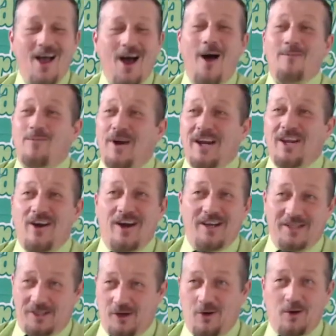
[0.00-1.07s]
I'll bring
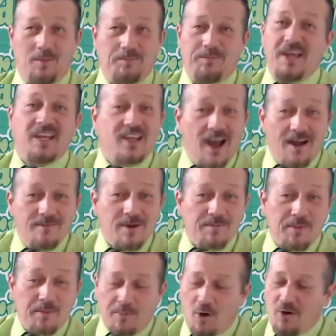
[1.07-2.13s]
on a big government
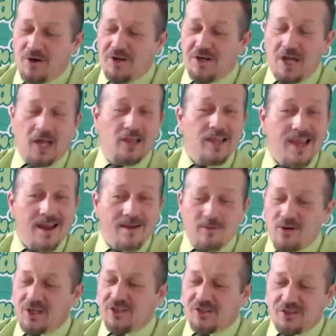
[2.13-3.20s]
proponent, a
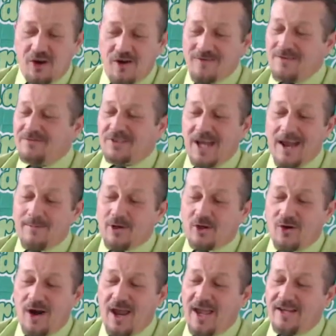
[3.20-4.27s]
liberal, conservative,
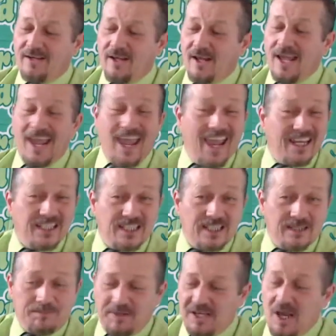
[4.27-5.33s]
Democrat,
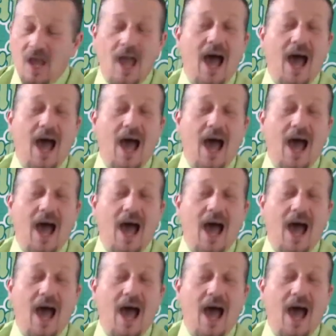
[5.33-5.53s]
NDP.